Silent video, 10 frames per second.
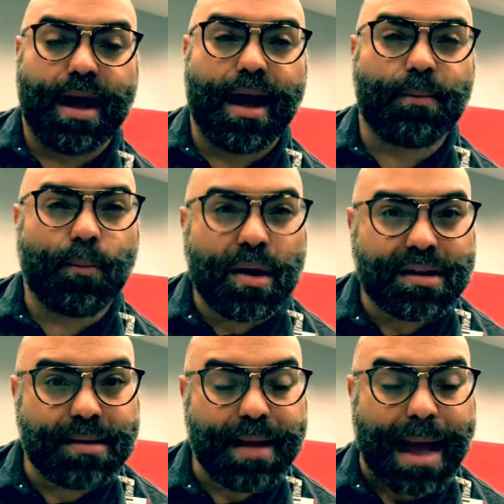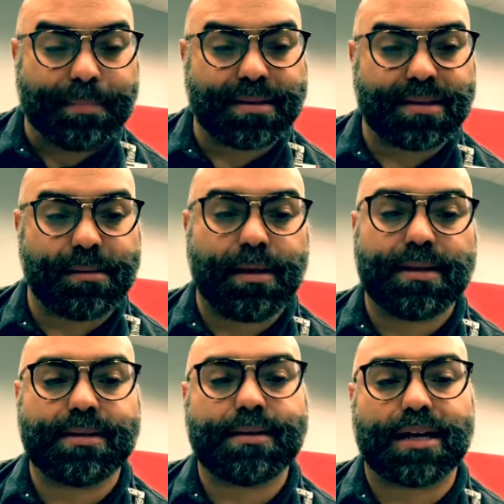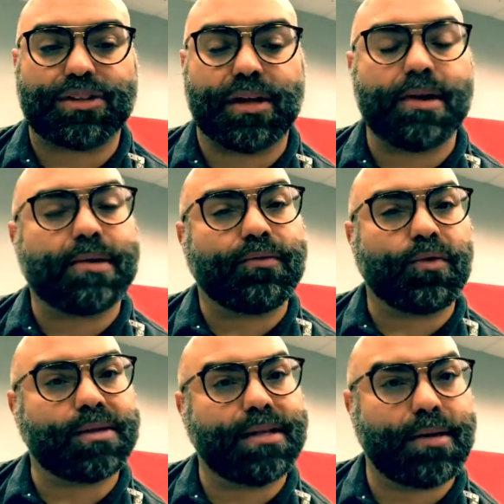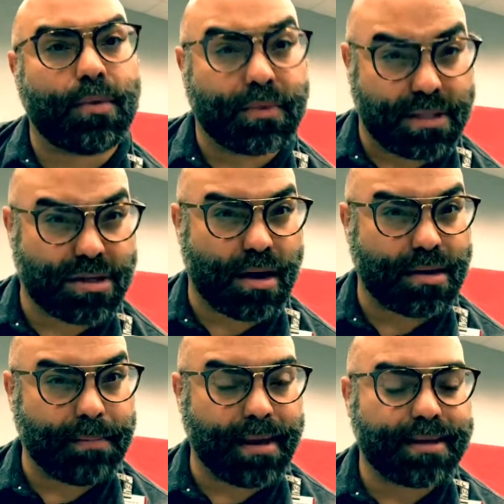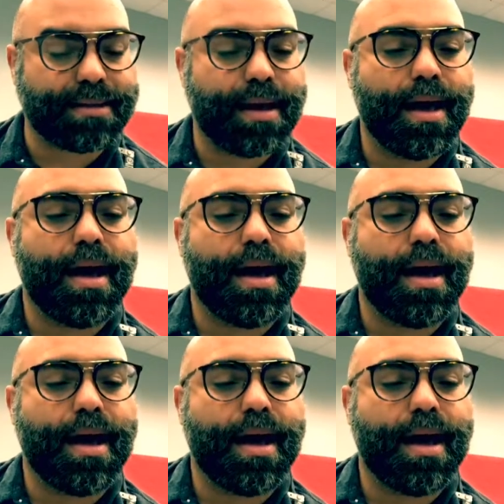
One of them happens to be this section here at 14 when we start the piece.